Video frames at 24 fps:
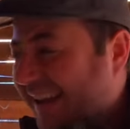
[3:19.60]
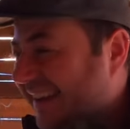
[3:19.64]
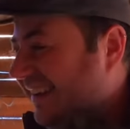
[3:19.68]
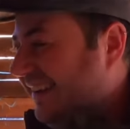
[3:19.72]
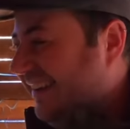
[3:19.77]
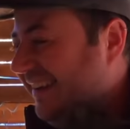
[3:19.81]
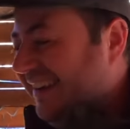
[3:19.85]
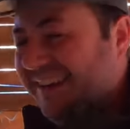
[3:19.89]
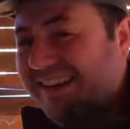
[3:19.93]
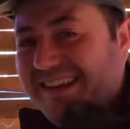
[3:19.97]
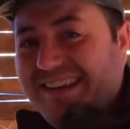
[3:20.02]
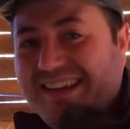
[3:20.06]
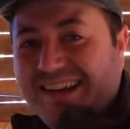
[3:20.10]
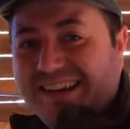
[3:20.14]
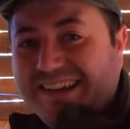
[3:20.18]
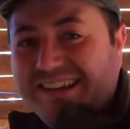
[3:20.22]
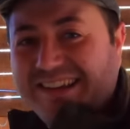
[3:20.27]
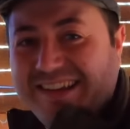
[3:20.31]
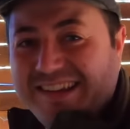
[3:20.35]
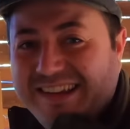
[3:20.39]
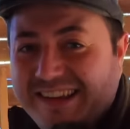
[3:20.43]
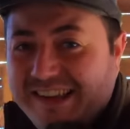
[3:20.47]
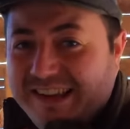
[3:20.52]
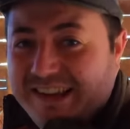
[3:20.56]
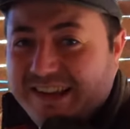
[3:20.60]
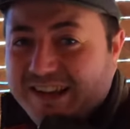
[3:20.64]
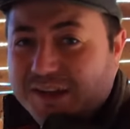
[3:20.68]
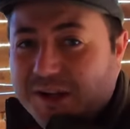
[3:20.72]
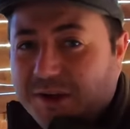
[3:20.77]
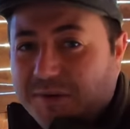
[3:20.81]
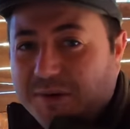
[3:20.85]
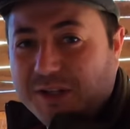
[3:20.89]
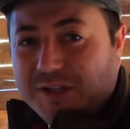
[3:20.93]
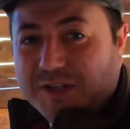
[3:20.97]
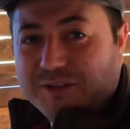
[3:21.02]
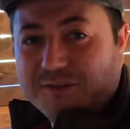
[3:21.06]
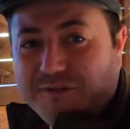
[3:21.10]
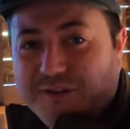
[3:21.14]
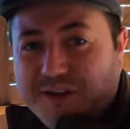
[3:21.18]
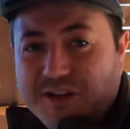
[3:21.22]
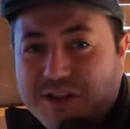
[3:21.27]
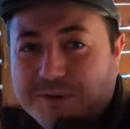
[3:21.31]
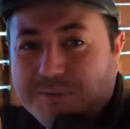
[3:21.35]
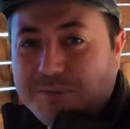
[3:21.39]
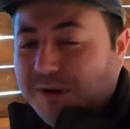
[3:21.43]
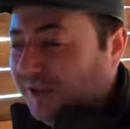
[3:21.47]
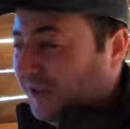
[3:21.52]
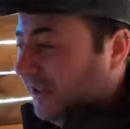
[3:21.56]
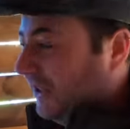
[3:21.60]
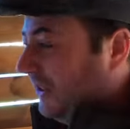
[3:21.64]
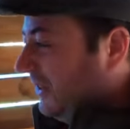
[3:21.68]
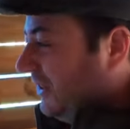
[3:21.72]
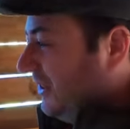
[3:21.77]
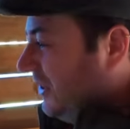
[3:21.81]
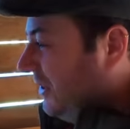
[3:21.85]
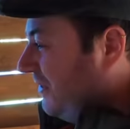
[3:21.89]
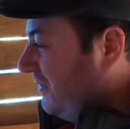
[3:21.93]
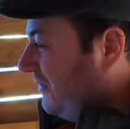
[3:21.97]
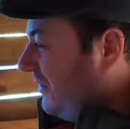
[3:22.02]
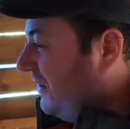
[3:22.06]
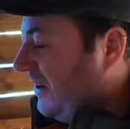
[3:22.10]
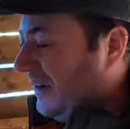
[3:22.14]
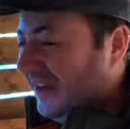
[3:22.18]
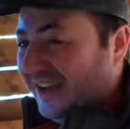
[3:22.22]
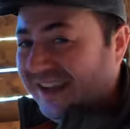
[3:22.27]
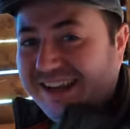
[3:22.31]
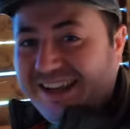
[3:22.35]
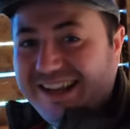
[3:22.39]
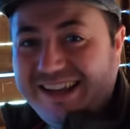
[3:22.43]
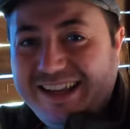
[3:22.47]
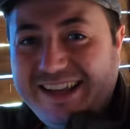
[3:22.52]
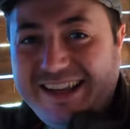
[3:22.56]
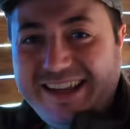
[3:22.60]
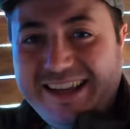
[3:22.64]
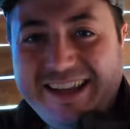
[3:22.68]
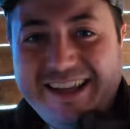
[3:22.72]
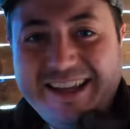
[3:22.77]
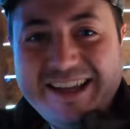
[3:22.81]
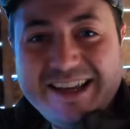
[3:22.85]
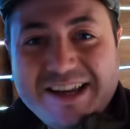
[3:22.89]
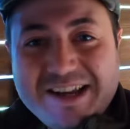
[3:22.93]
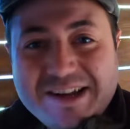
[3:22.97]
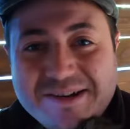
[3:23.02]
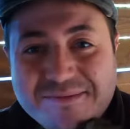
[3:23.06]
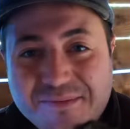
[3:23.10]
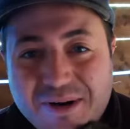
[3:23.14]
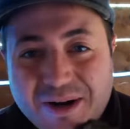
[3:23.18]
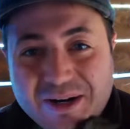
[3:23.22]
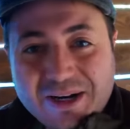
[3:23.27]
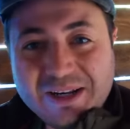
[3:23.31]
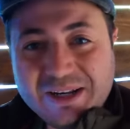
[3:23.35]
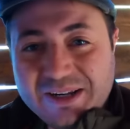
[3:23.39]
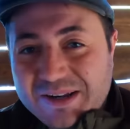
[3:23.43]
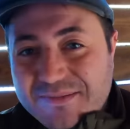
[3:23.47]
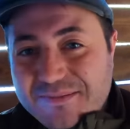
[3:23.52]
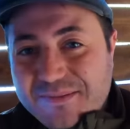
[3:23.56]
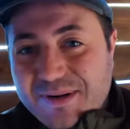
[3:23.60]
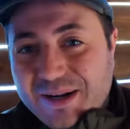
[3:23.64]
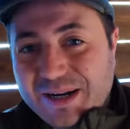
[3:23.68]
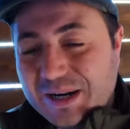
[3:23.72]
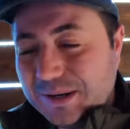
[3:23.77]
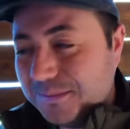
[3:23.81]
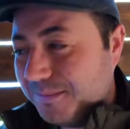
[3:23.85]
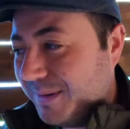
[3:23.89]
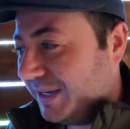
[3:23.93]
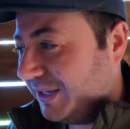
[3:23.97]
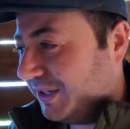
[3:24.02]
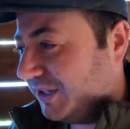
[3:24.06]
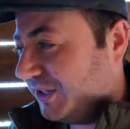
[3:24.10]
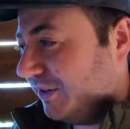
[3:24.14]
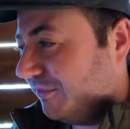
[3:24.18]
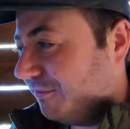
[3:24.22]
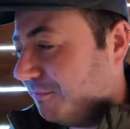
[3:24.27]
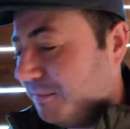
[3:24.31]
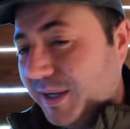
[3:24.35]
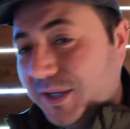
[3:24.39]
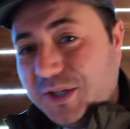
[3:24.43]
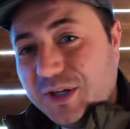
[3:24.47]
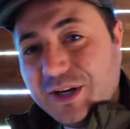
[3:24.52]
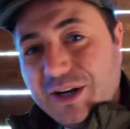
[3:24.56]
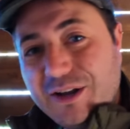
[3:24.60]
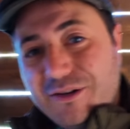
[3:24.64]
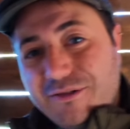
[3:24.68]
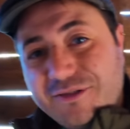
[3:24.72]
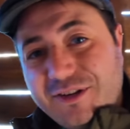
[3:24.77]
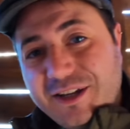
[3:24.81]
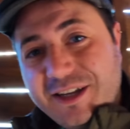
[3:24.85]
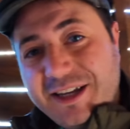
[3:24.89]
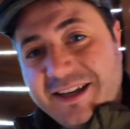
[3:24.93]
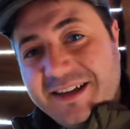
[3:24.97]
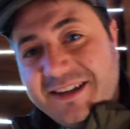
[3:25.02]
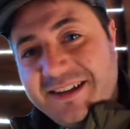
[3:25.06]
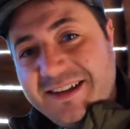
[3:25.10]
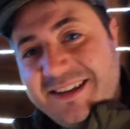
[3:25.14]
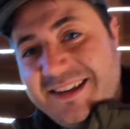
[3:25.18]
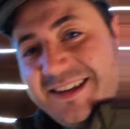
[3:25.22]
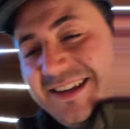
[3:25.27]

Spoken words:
And yeah, now I need to feed the pigeons. So I've got my little makeshift pigeon loft here.